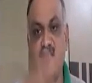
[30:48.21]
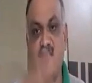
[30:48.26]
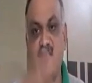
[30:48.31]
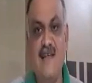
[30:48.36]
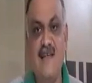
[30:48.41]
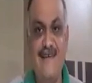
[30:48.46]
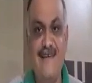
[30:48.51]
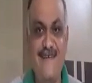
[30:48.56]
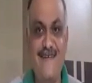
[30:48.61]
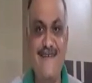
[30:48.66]

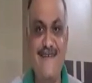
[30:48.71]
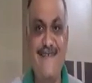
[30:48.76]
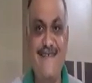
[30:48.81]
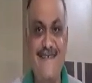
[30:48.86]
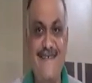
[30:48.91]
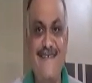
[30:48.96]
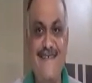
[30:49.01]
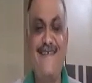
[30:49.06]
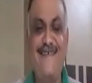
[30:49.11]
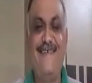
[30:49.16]
something
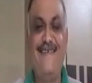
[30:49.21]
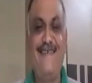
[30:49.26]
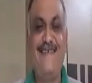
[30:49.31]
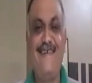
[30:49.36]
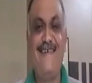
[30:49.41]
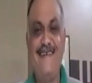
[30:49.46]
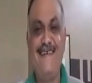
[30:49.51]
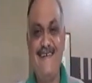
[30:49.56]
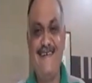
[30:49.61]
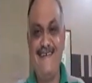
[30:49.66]

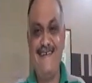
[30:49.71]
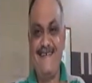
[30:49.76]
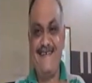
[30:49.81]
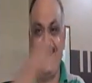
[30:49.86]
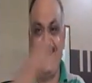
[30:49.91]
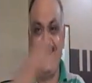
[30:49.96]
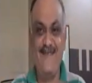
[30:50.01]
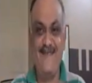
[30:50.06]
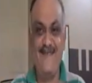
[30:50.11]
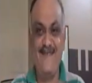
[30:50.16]

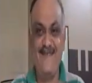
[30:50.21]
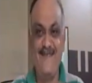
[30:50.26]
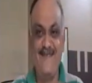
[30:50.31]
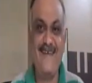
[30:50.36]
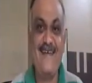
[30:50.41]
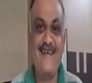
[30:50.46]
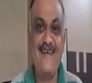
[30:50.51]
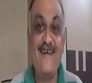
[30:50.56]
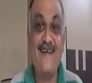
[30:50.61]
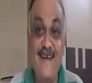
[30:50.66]
like
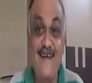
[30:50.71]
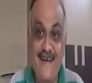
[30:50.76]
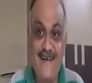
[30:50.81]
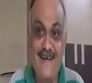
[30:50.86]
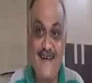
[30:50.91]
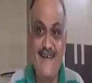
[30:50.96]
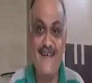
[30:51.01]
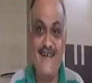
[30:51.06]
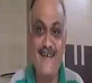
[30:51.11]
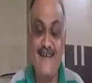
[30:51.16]
something
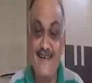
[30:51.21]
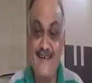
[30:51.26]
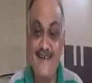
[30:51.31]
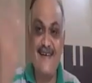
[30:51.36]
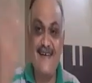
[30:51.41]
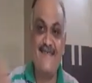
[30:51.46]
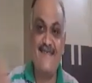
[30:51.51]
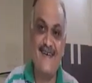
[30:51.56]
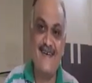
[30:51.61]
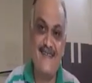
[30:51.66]

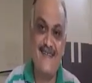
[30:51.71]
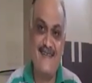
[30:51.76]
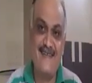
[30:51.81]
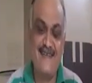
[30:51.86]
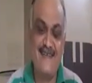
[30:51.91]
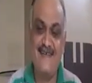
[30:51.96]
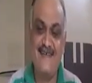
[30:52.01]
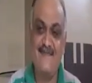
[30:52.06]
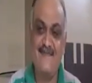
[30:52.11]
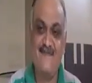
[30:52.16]

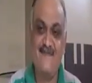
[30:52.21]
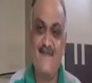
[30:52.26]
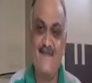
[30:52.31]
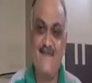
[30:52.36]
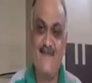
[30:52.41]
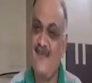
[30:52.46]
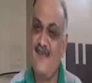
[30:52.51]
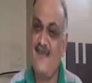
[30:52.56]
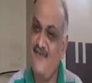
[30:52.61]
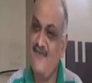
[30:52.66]
uneven thing.
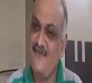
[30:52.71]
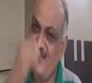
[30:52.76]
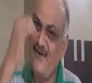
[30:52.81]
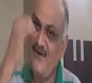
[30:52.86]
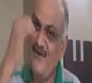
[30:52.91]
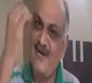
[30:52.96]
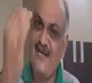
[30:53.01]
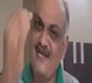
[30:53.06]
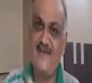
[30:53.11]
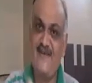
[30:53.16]

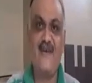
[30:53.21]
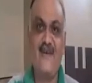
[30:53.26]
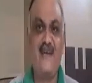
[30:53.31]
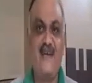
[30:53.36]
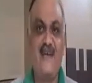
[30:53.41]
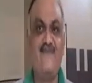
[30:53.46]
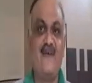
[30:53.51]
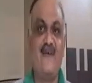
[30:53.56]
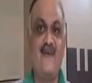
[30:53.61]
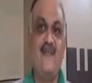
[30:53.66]

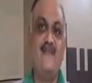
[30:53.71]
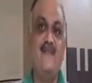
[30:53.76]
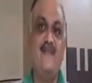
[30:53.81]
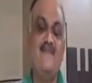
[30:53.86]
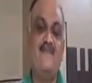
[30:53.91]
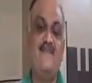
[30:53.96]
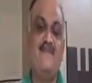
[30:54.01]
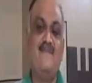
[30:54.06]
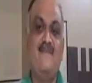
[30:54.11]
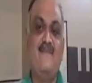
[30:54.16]
Surely you get
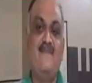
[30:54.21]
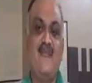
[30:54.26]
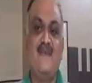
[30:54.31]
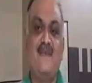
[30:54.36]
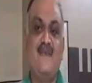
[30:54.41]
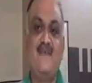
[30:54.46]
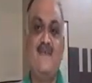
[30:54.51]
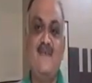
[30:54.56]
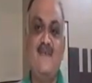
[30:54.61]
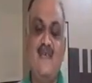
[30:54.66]
sick.
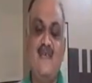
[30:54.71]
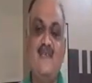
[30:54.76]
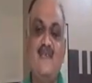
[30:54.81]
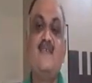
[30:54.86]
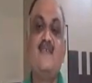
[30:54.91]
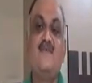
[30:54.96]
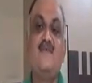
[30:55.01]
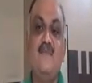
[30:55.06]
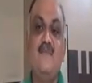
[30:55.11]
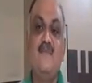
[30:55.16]
So
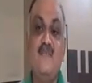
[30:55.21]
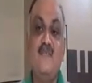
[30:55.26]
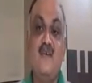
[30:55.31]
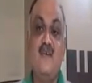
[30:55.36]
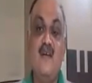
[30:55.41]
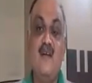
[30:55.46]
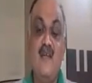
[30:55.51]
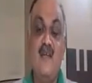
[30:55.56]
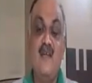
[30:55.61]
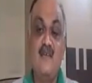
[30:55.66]
this is
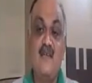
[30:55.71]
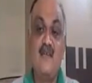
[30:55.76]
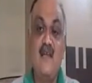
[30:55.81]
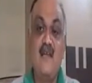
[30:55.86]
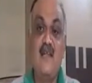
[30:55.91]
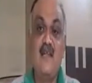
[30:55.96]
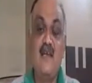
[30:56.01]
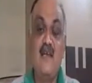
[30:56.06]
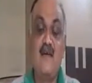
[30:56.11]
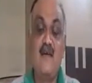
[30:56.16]

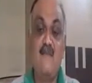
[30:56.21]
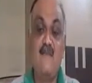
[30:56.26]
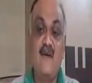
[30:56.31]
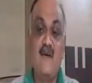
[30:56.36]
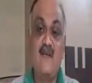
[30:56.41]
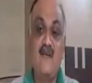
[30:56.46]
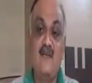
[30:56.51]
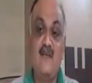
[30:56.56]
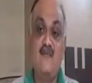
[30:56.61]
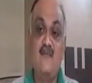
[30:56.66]
misunderstanding
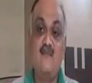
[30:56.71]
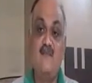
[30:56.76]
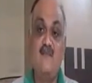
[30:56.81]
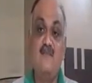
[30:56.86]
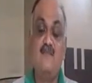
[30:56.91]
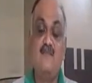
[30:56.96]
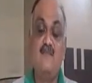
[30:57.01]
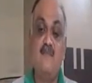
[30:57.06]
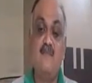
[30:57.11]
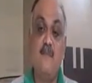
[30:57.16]

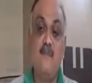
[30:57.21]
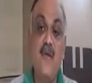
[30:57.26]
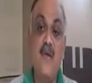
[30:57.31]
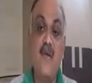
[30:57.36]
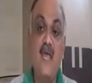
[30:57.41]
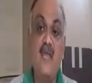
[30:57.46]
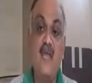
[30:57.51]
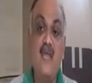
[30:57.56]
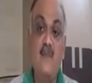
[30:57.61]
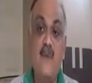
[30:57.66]
happening
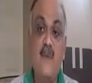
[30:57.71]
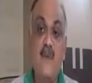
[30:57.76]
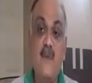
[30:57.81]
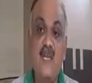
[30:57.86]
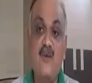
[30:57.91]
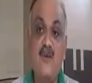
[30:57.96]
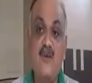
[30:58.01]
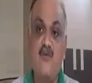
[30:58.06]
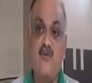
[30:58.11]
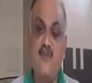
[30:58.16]

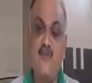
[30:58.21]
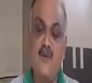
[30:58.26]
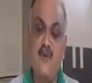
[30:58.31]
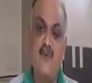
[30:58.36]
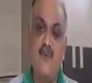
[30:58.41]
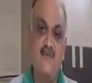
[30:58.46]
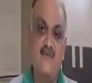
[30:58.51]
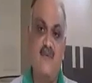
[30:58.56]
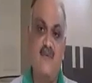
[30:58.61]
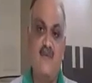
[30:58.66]
many
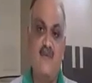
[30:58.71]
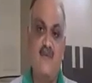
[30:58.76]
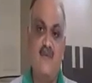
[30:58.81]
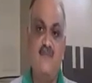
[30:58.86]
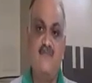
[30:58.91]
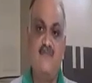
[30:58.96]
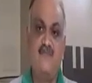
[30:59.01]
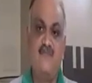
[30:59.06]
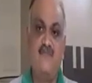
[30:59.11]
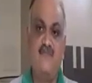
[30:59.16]
homes.
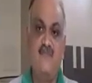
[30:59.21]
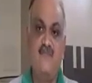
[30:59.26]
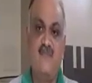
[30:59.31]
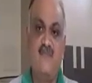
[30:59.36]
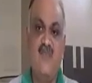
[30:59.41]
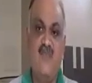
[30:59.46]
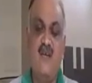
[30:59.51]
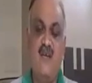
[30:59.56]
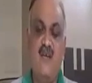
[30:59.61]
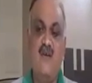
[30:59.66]

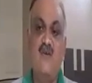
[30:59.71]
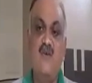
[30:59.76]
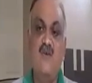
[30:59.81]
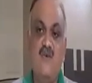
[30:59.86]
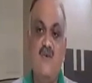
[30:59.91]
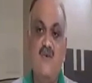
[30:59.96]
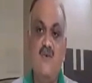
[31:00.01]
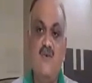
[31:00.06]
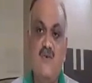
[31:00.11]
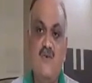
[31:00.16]

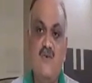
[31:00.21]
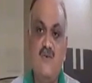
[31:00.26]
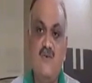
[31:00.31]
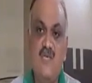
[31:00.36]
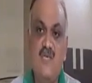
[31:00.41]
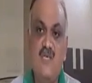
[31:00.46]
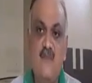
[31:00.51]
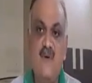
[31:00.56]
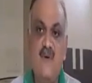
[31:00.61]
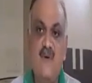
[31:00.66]
They don't
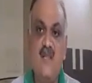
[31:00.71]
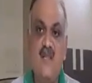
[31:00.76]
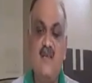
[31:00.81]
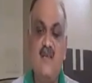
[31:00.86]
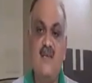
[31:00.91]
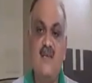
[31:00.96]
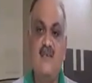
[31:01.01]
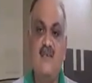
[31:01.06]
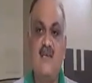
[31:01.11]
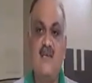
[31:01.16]
know
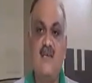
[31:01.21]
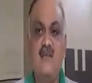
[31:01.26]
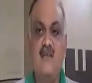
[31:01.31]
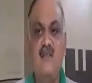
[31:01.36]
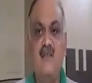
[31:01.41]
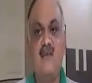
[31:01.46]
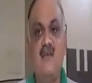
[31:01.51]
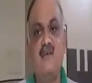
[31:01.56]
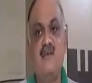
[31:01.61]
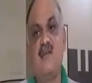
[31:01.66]
simple things
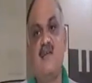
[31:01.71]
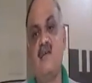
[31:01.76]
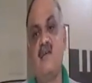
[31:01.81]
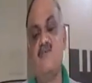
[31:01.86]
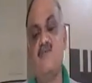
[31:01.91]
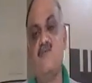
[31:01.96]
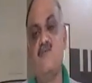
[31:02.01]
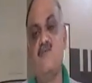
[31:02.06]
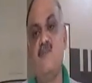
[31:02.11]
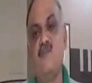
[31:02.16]
and they
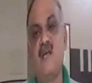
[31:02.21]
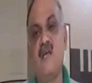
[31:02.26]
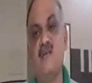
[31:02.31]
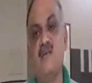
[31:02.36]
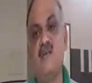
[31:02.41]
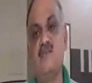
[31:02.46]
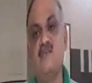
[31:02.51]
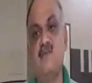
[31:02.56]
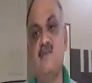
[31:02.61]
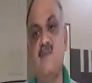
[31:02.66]
try to
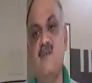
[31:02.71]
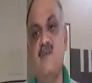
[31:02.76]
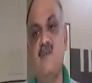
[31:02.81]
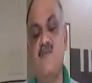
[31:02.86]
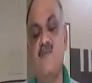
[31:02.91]
practice